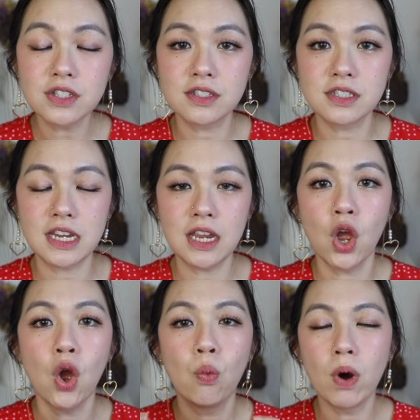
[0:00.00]
to see
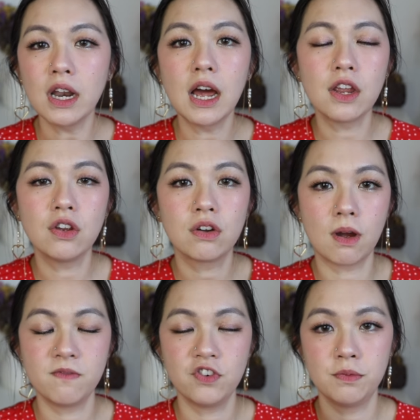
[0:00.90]
what are your
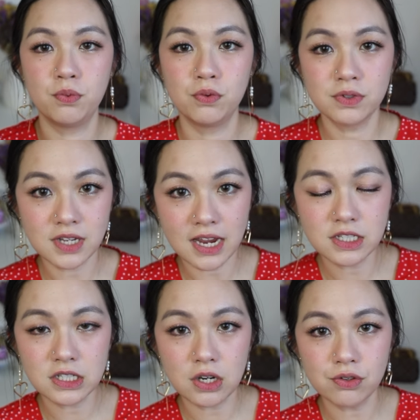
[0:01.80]
comfortable size
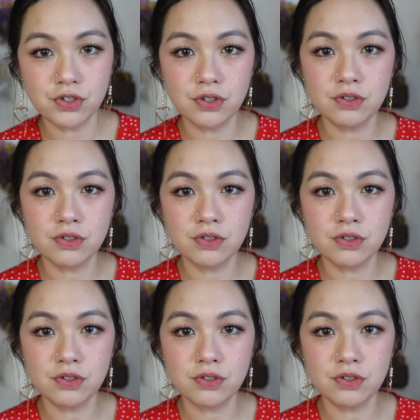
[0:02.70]
to go to.